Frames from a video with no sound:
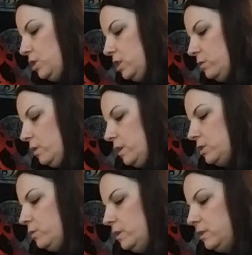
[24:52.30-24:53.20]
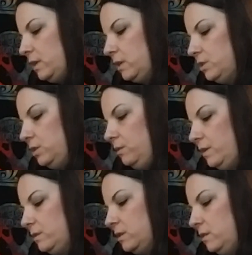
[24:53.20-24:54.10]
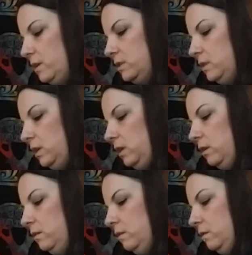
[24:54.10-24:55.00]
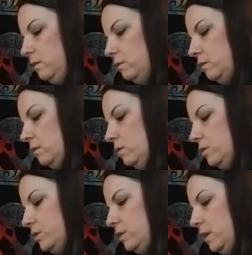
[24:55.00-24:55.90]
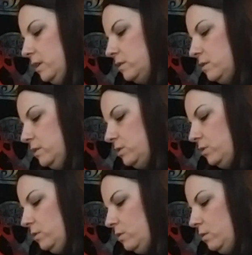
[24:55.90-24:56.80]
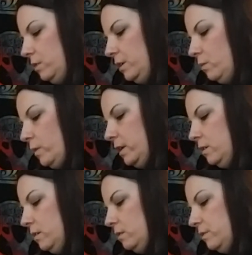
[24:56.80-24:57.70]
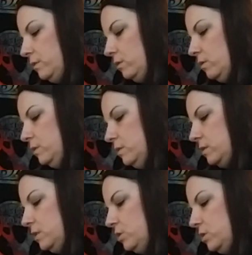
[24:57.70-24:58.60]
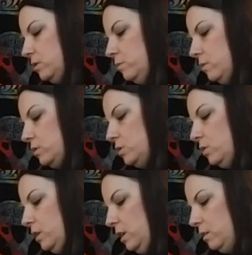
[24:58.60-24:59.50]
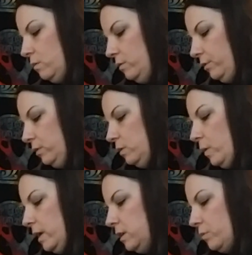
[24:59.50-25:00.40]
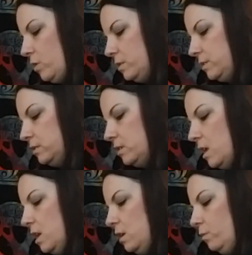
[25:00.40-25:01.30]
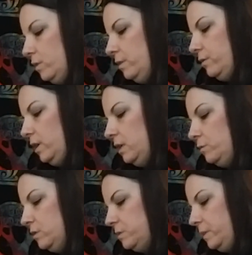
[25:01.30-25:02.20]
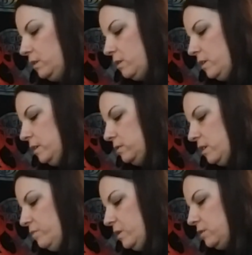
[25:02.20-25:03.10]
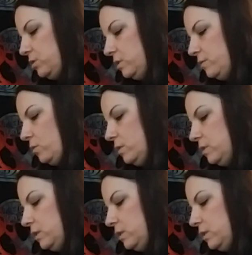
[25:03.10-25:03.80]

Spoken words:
January 22nd, 2019. All zodiac signs who are already aware that they're on an ascension journey and going through an awakening process. What other animal spirit guides have messages for